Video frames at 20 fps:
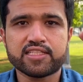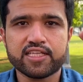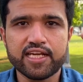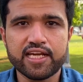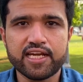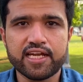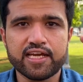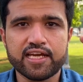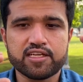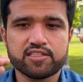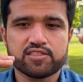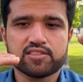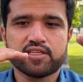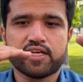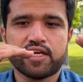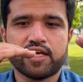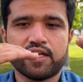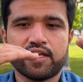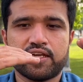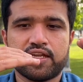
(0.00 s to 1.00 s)
three layers
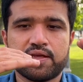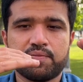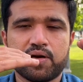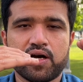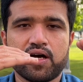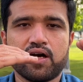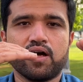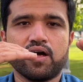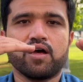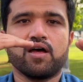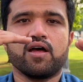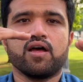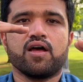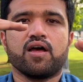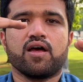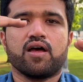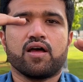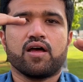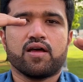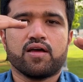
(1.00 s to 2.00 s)
intima
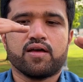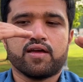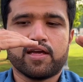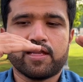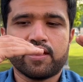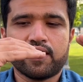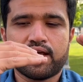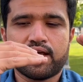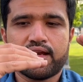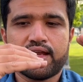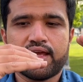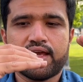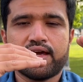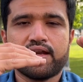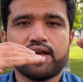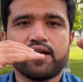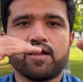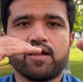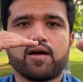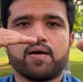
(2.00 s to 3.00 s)
inner layer